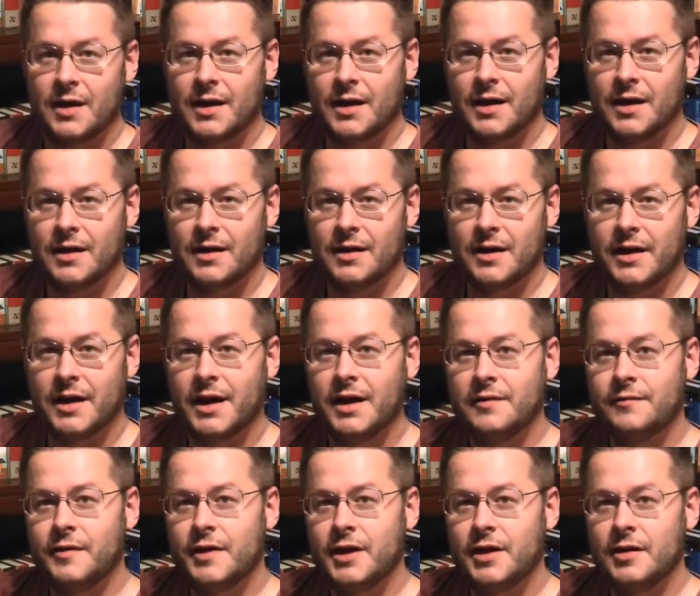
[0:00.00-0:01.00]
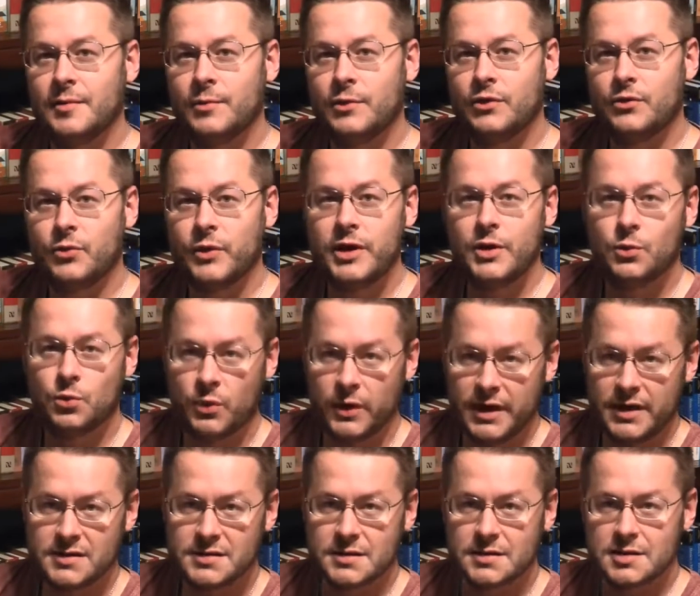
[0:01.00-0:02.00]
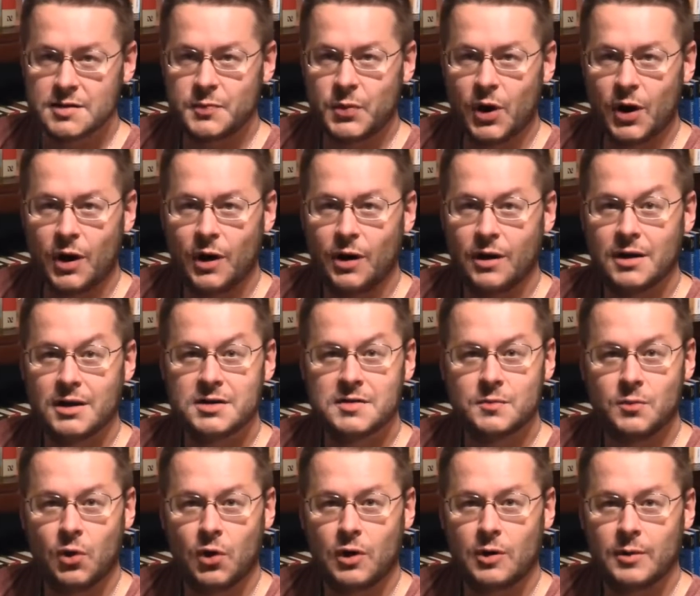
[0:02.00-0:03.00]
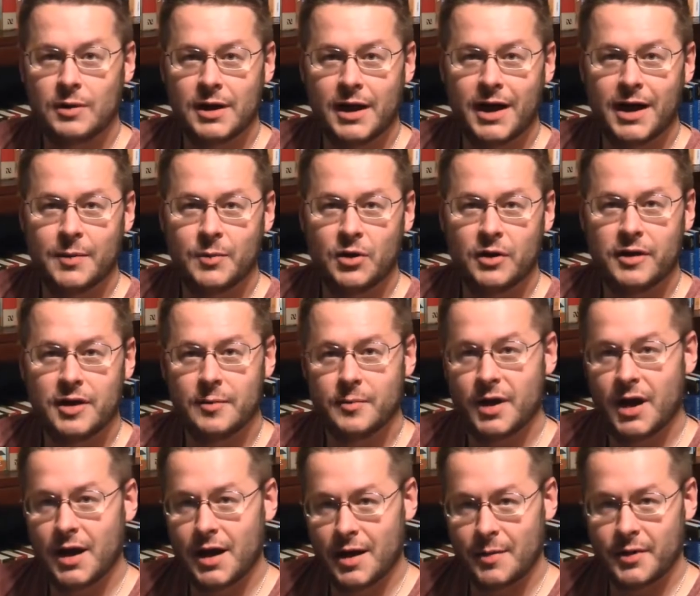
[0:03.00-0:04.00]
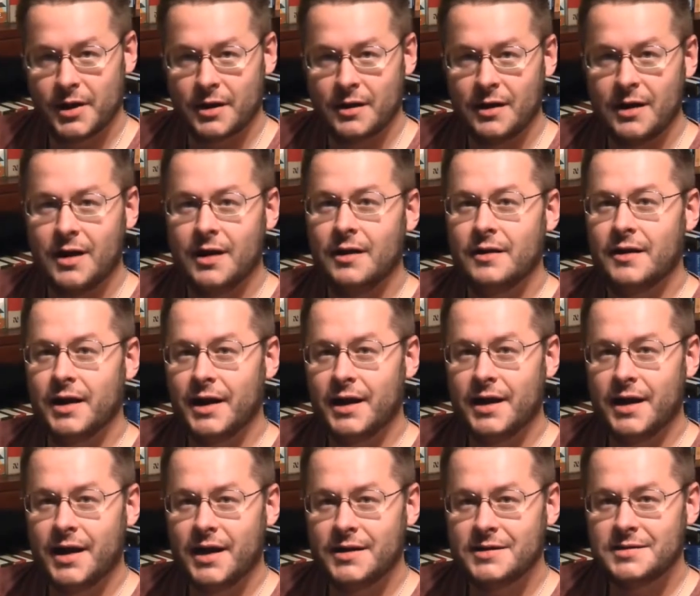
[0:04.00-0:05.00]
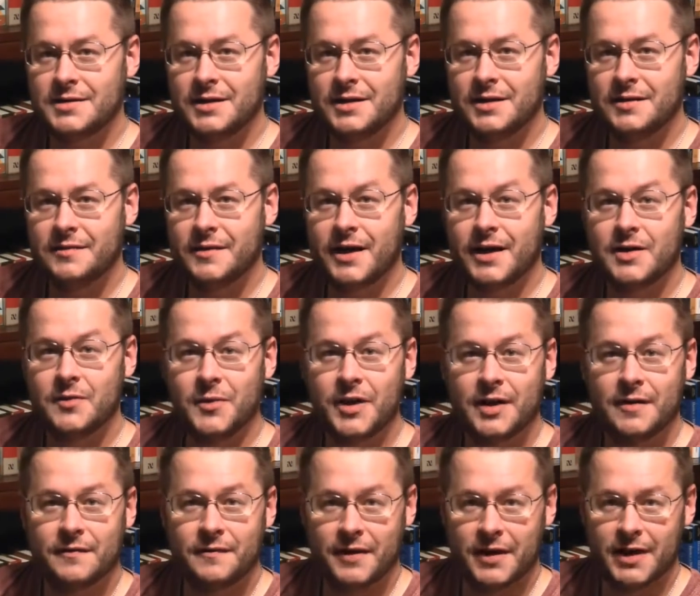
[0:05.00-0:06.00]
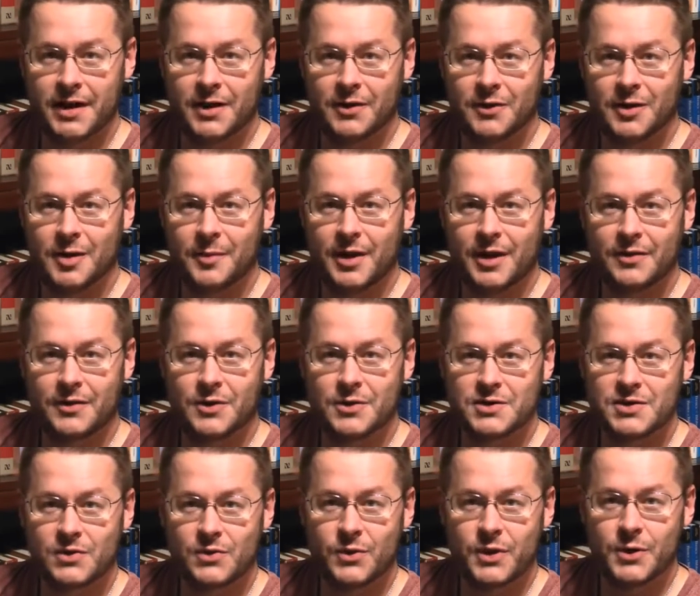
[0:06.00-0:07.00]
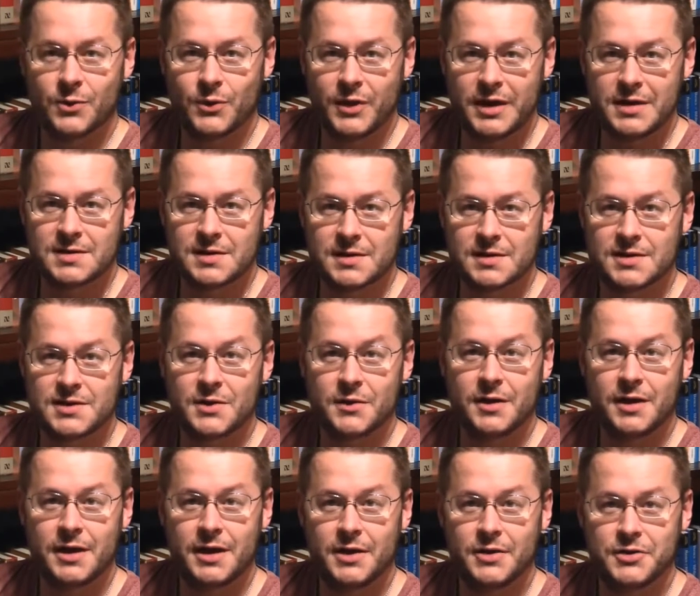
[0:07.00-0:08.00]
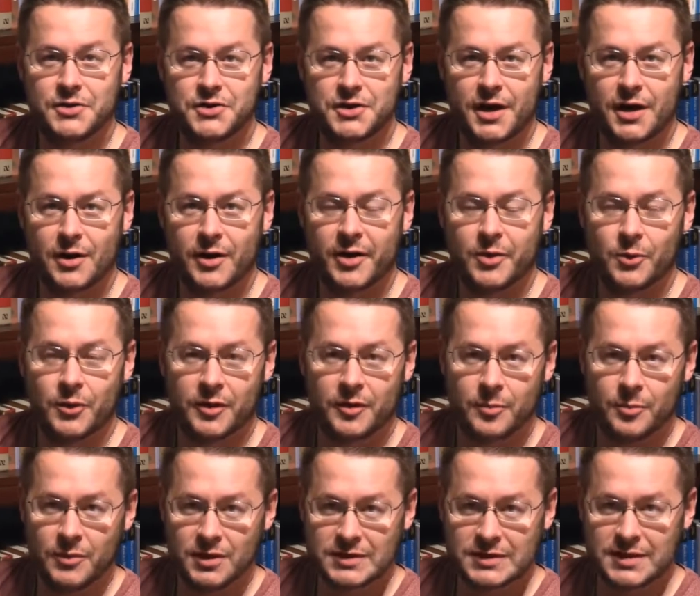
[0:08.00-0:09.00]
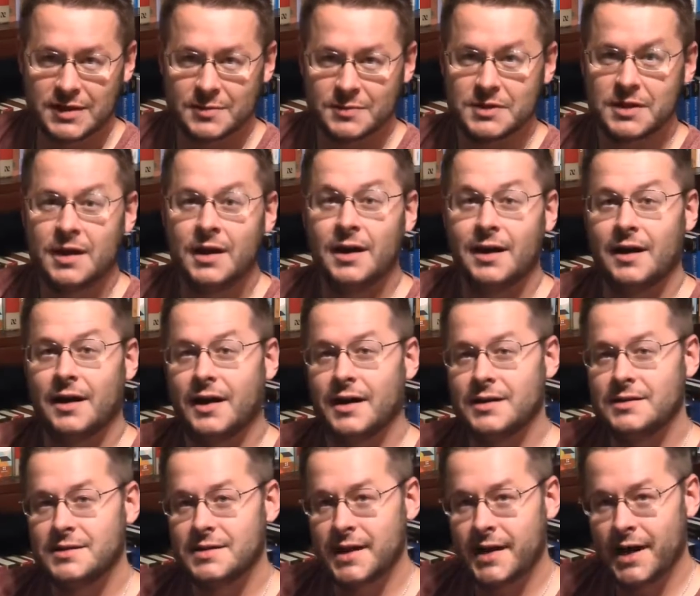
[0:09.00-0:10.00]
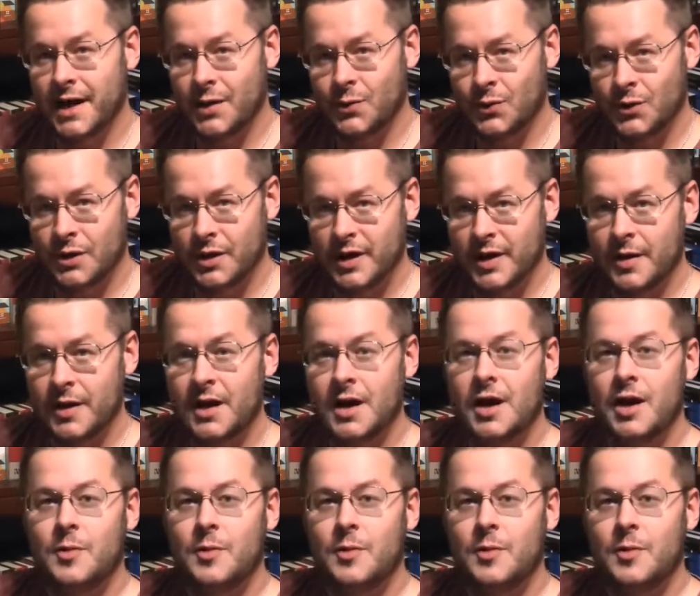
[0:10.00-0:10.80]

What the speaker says: And I gave him 3 reasons Paul is more reliable than Muhammad. Then he asked if I could make a video about those 3 reasons so that he could share it with Muslims. I said I would.